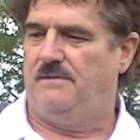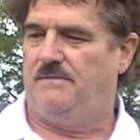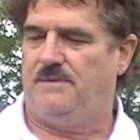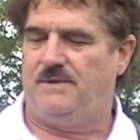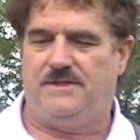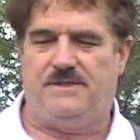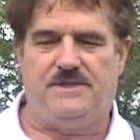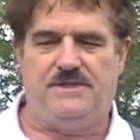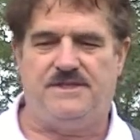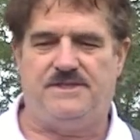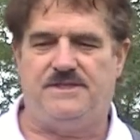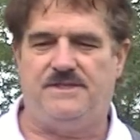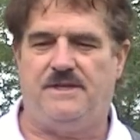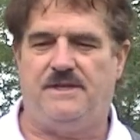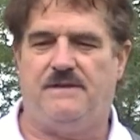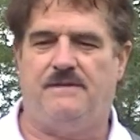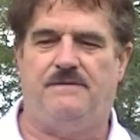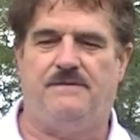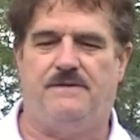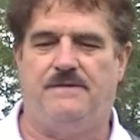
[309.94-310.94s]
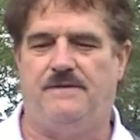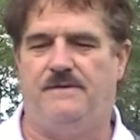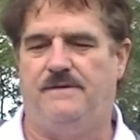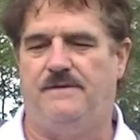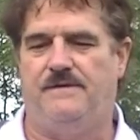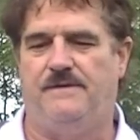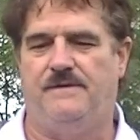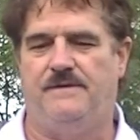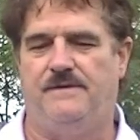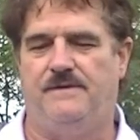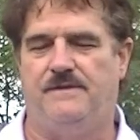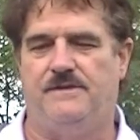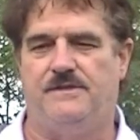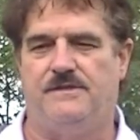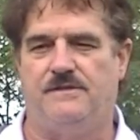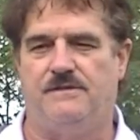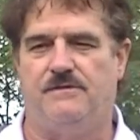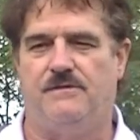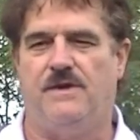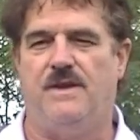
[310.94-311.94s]
But this stuff
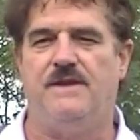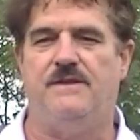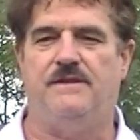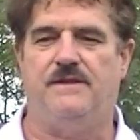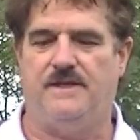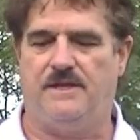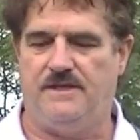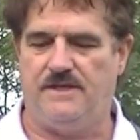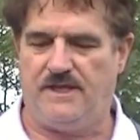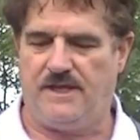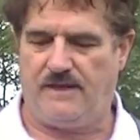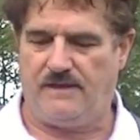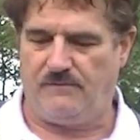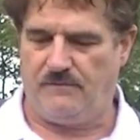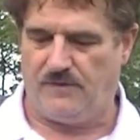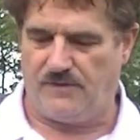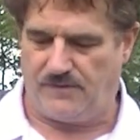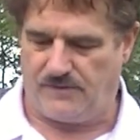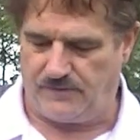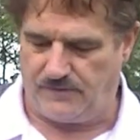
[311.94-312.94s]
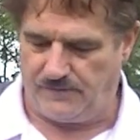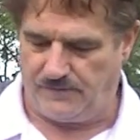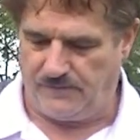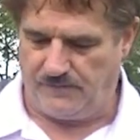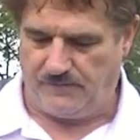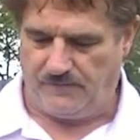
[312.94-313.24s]
is a great thing to have with you.